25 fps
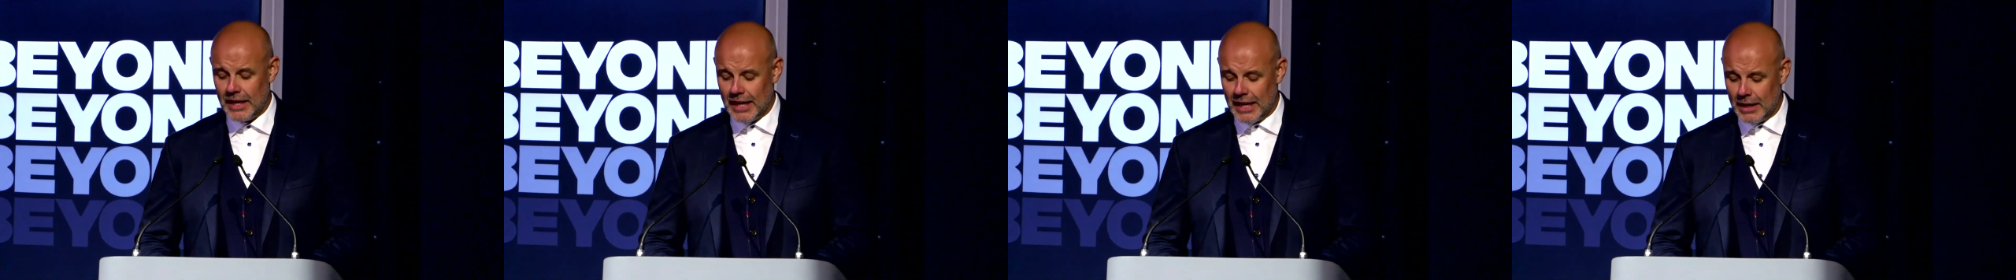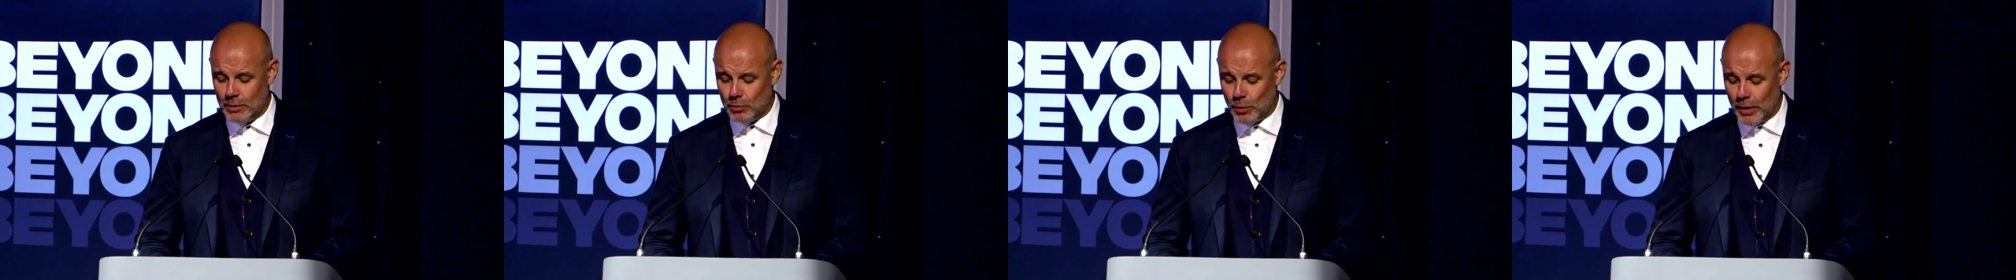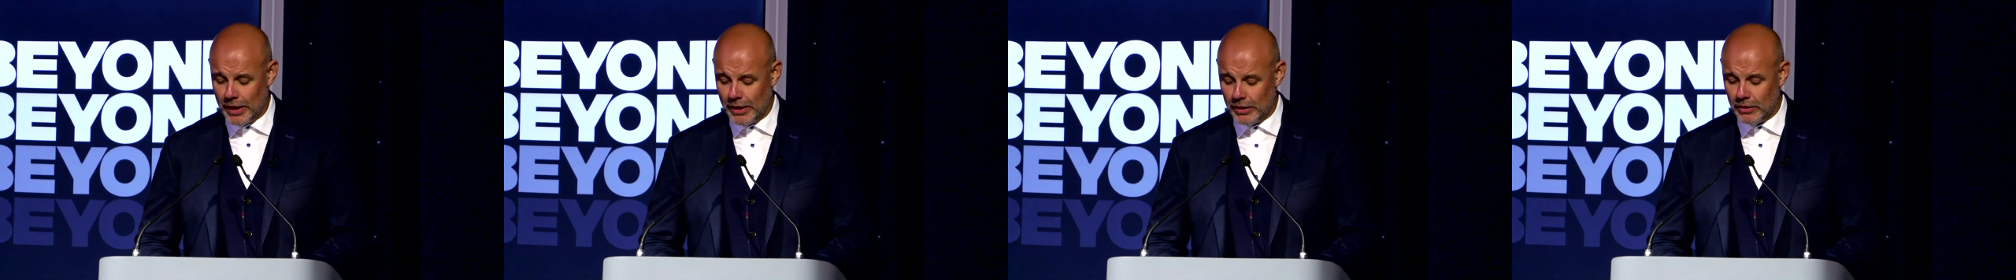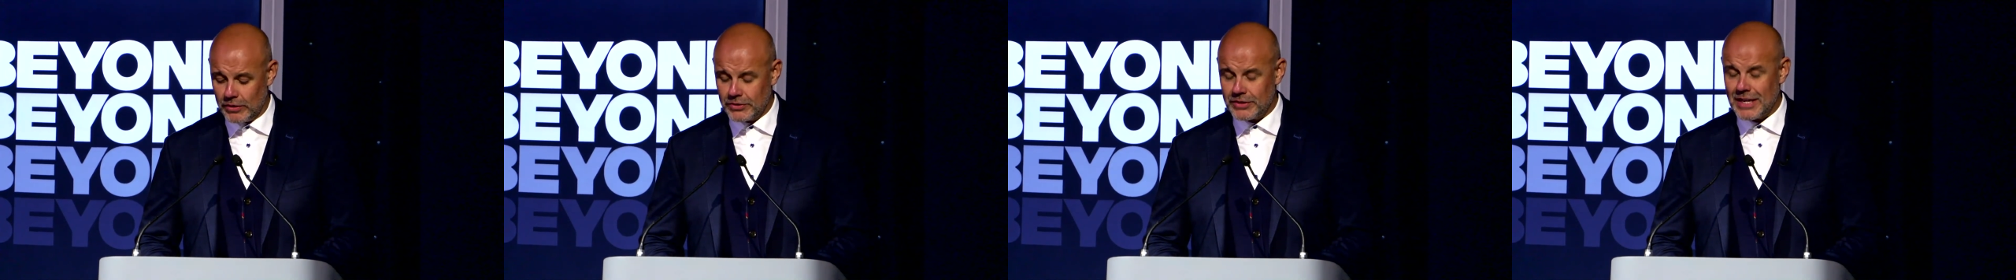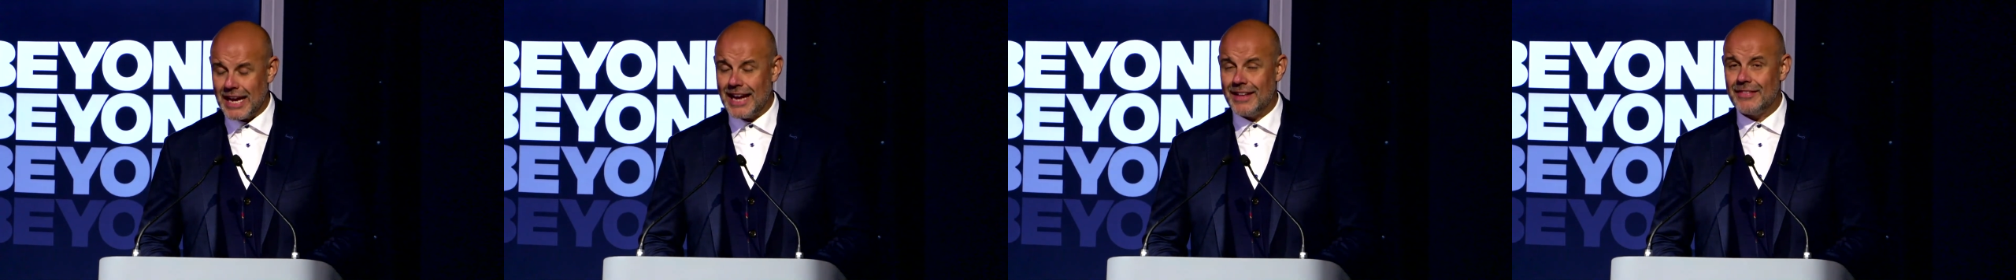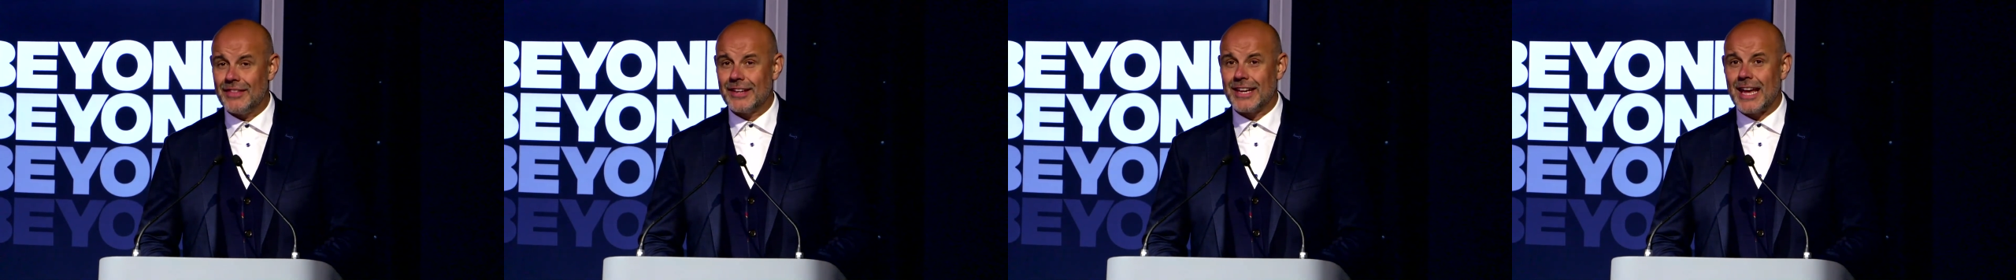in Wales
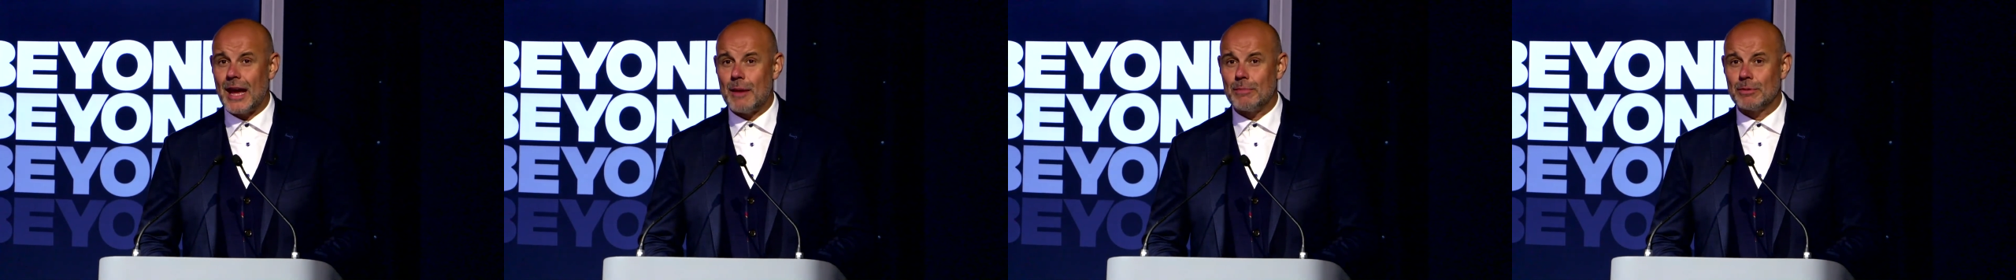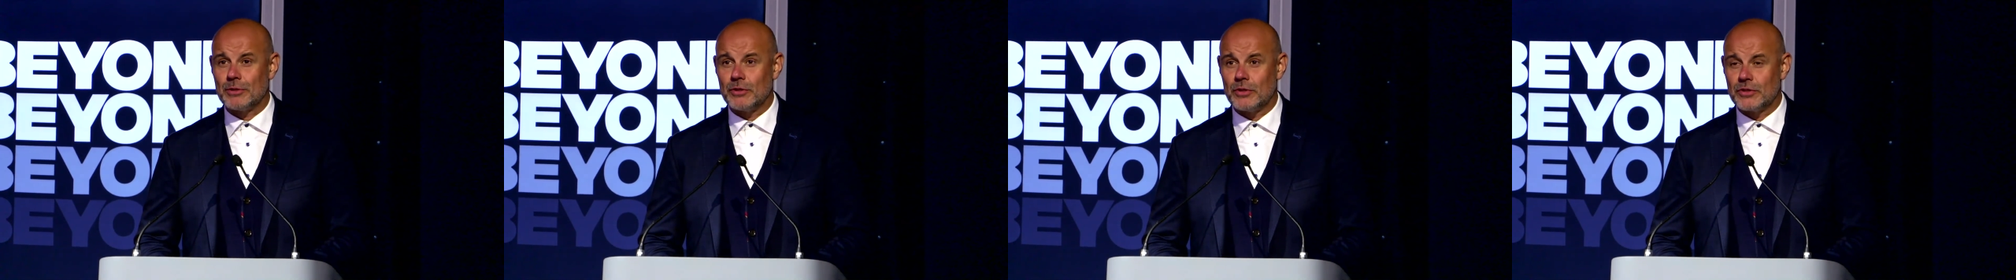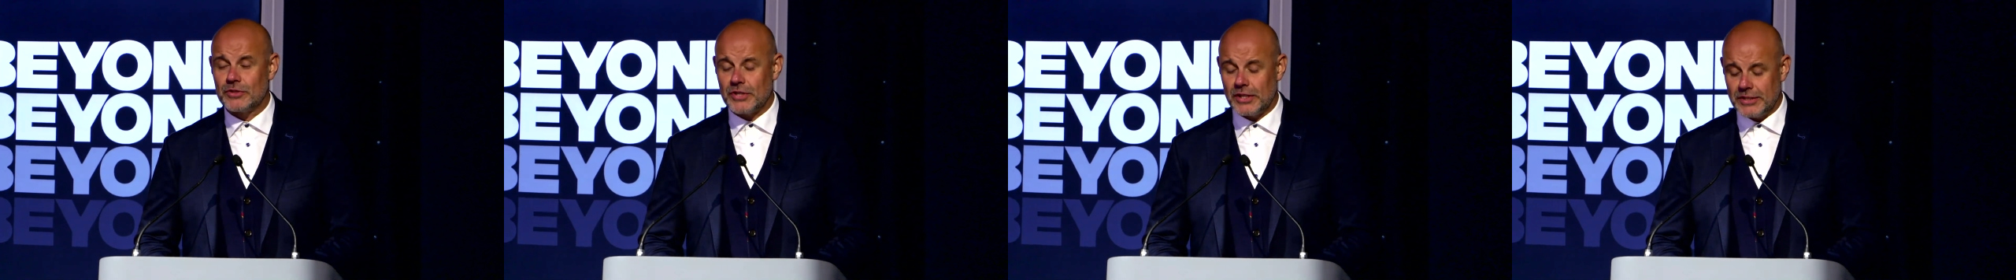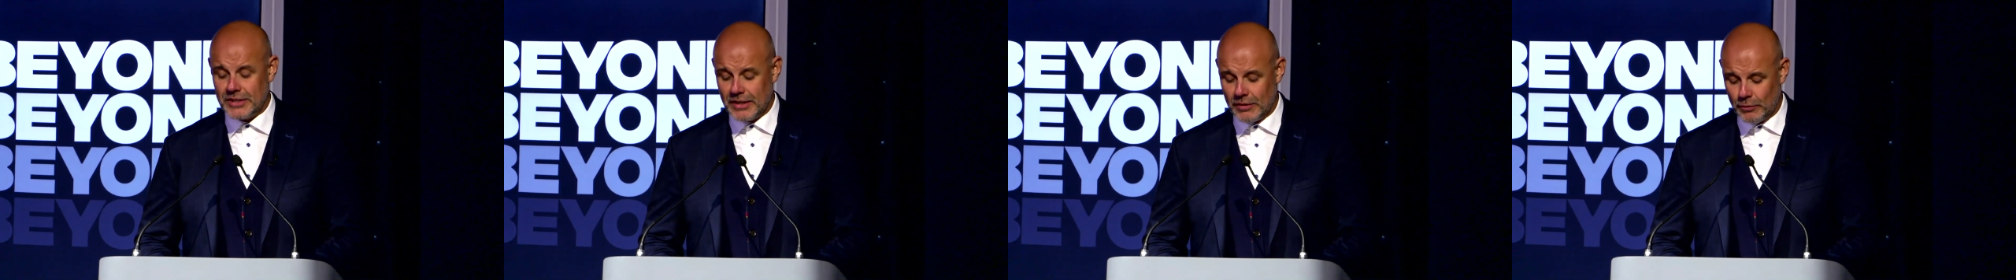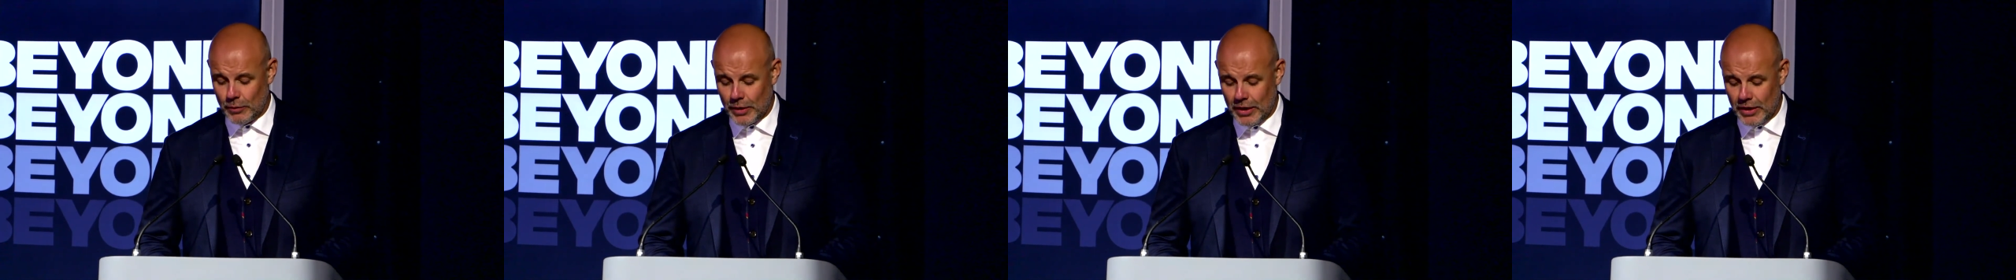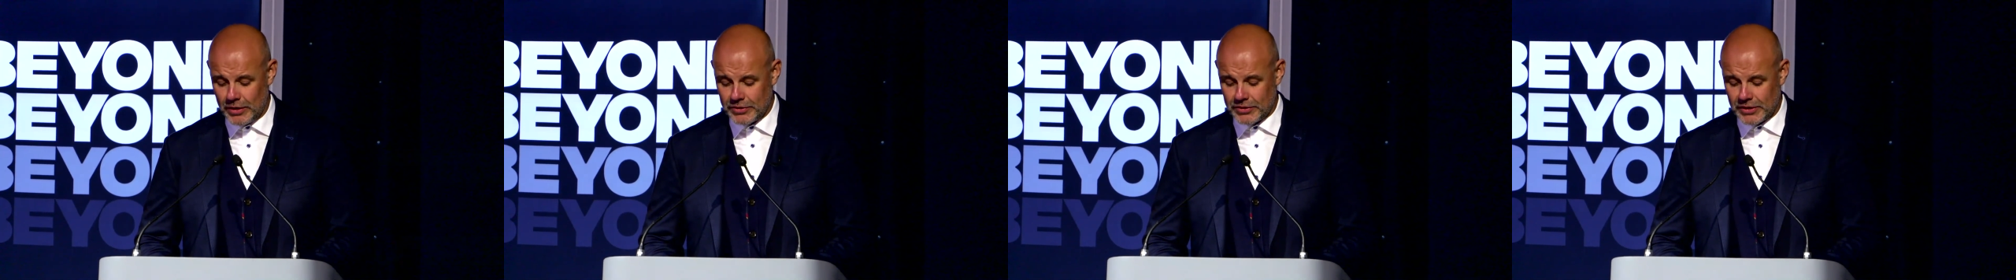and the capital city
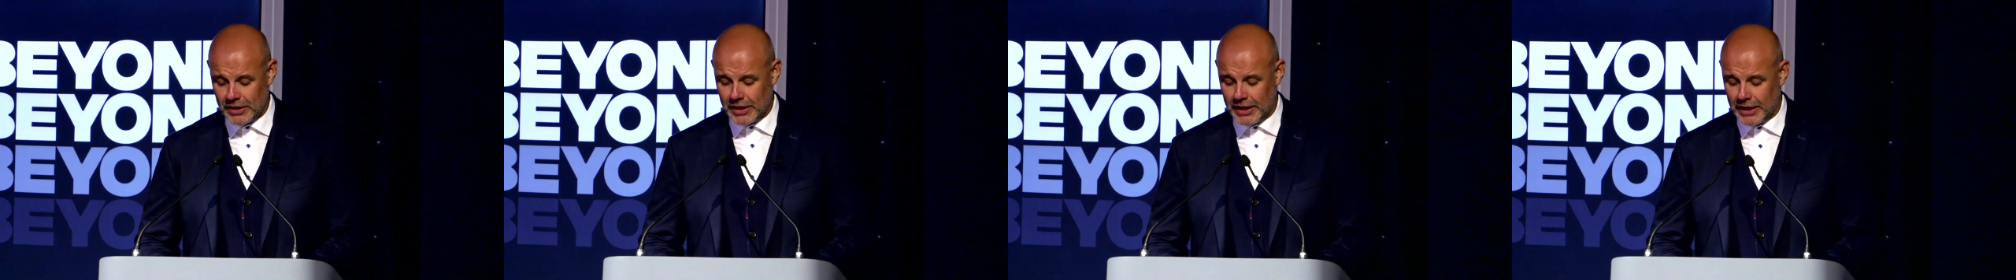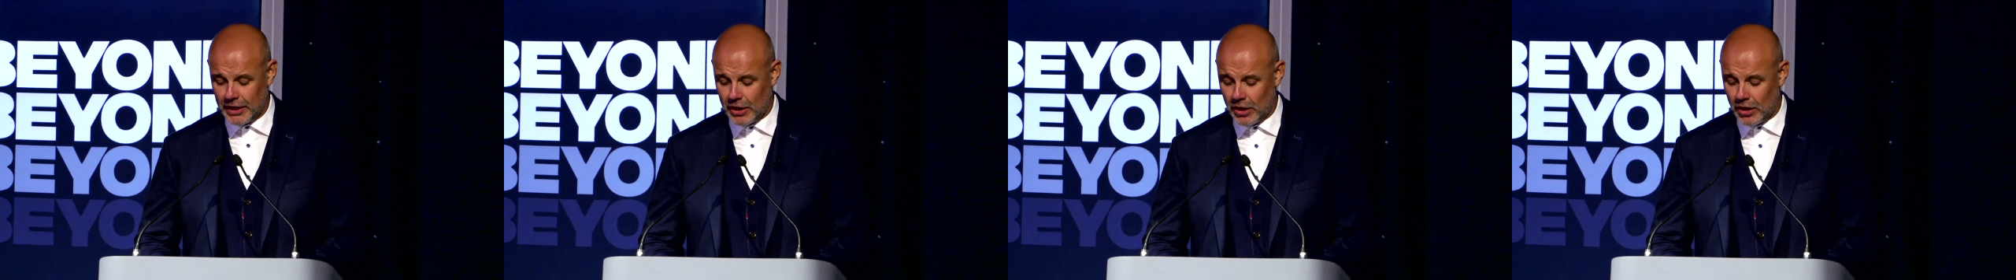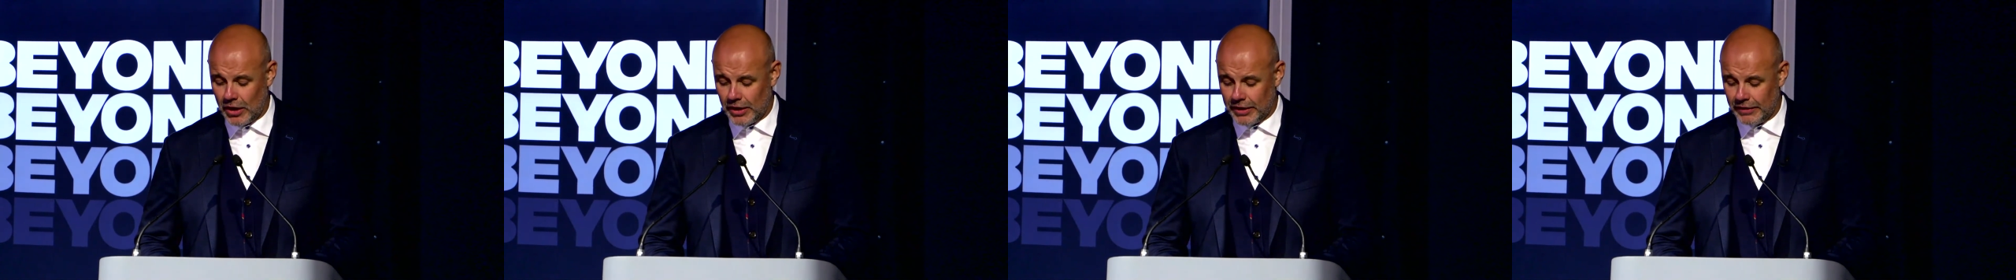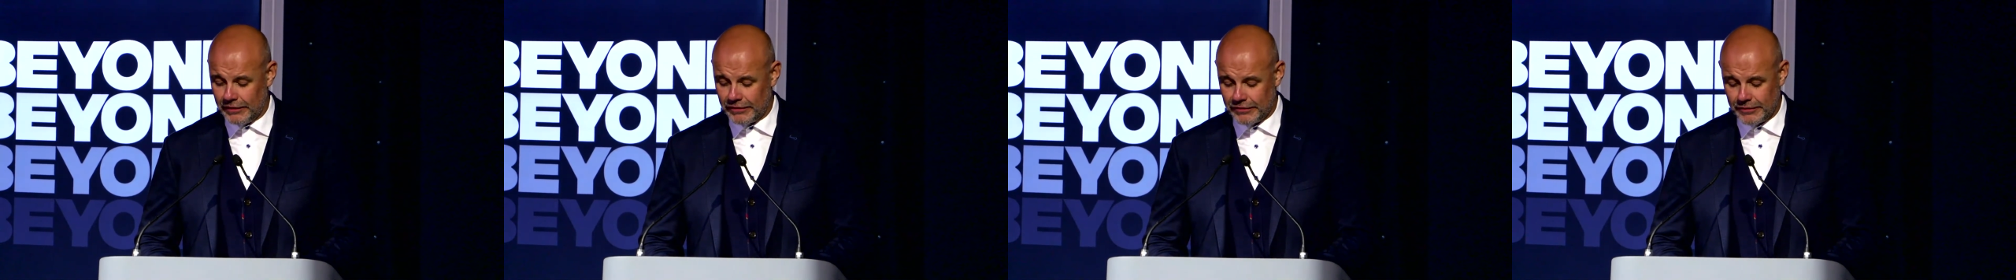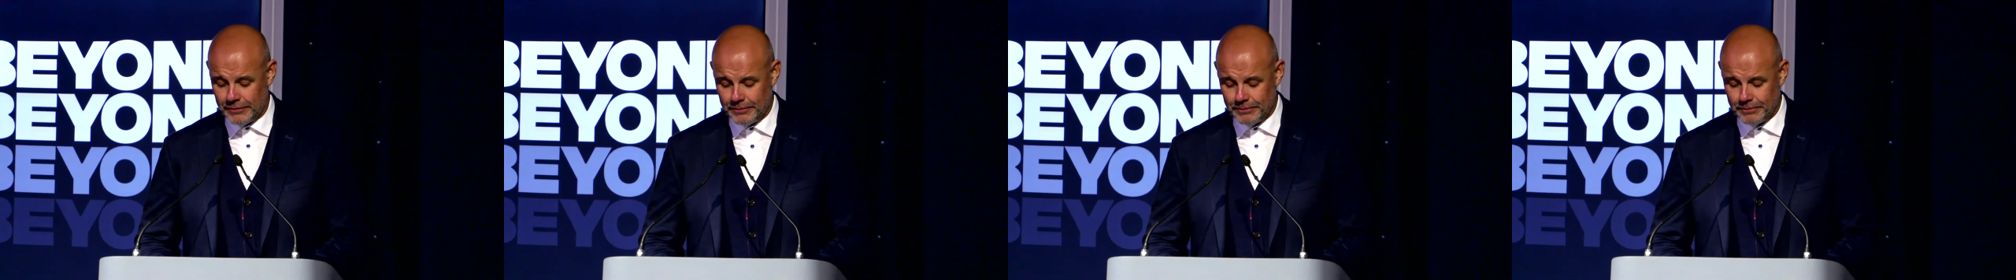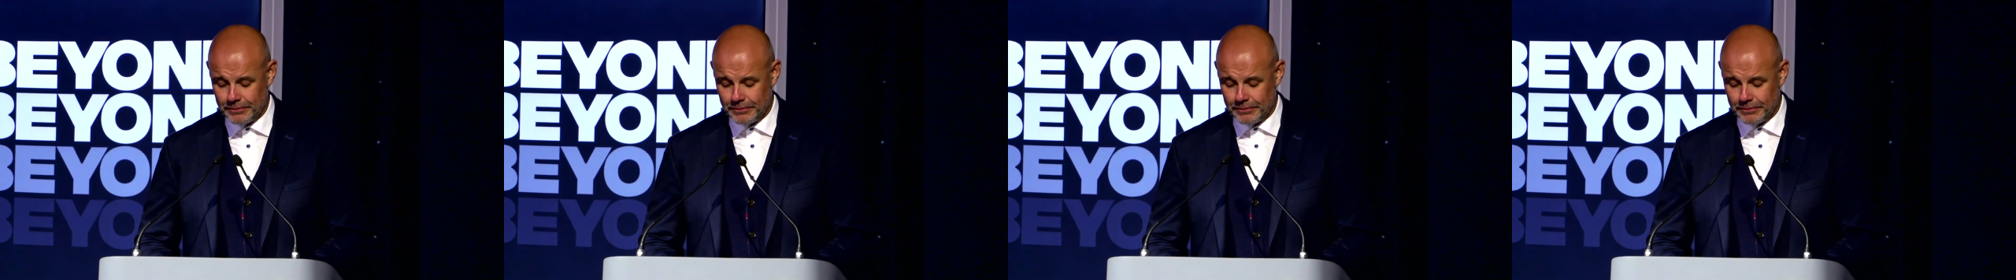of Wales in Cardiff.